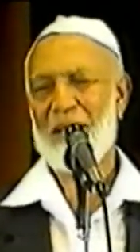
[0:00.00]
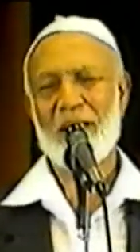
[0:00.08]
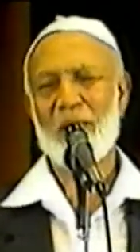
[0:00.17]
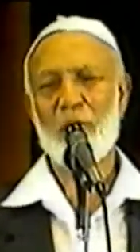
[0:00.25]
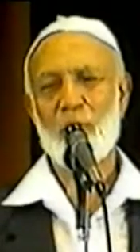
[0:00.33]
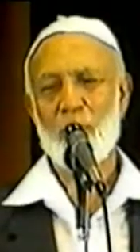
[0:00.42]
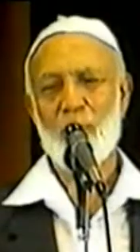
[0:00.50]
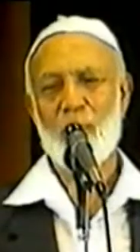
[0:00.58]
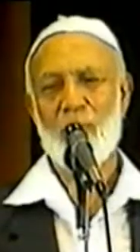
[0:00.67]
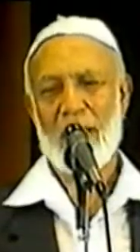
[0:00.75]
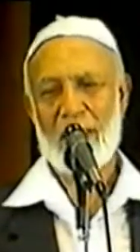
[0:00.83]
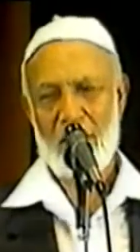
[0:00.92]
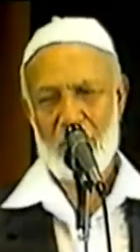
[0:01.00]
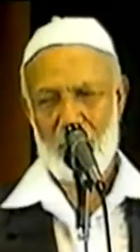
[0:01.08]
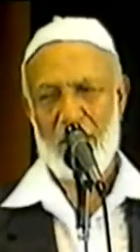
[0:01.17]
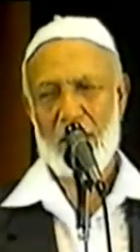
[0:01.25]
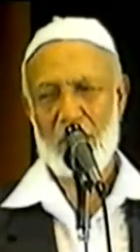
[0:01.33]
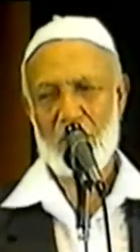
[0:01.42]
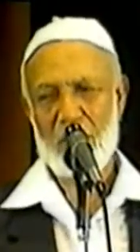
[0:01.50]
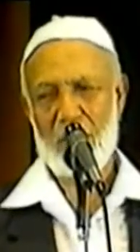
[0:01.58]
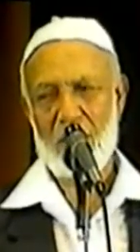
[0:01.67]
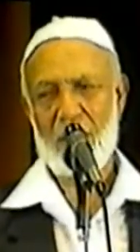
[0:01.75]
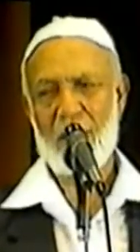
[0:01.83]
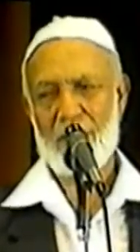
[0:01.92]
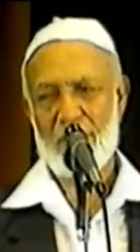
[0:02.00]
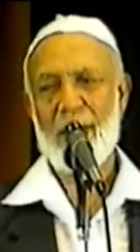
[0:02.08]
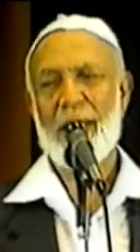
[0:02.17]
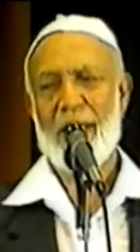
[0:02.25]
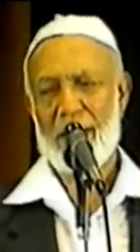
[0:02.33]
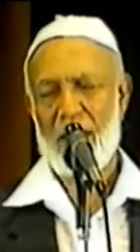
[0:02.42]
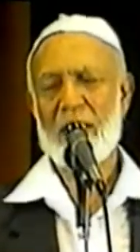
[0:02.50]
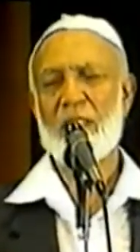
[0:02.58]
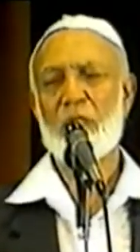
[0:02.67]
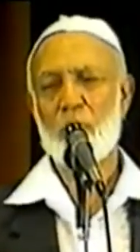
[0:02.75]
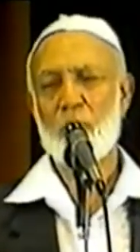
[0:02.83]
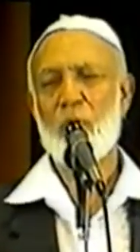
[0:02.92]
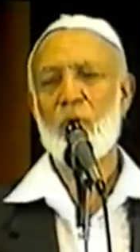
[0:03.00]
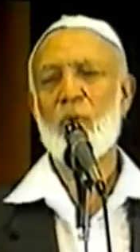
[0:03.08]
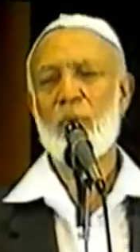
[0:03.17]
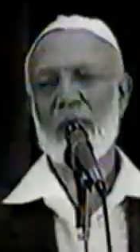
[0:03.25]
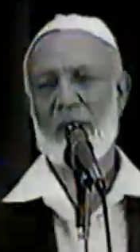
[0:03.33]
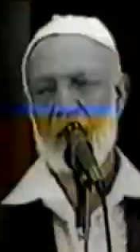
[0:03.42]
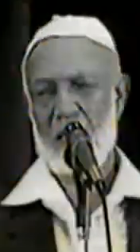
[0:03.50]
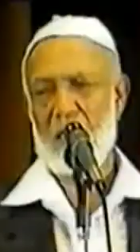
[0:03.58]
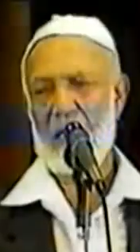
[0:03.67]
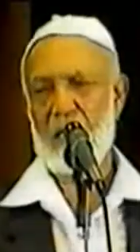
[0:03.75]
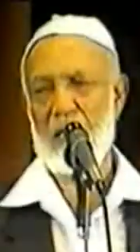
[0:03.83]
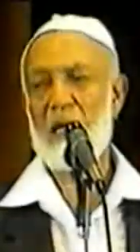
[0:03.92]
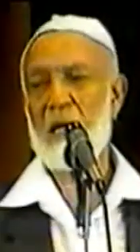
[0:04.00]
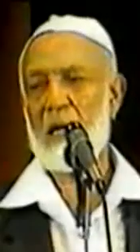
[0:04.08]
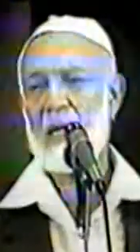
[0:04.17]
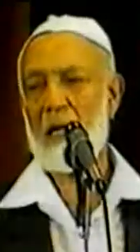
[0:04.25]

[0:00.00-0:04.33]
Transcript: I think you know, I think you are a Christian, and as such, you know what is a. Huh?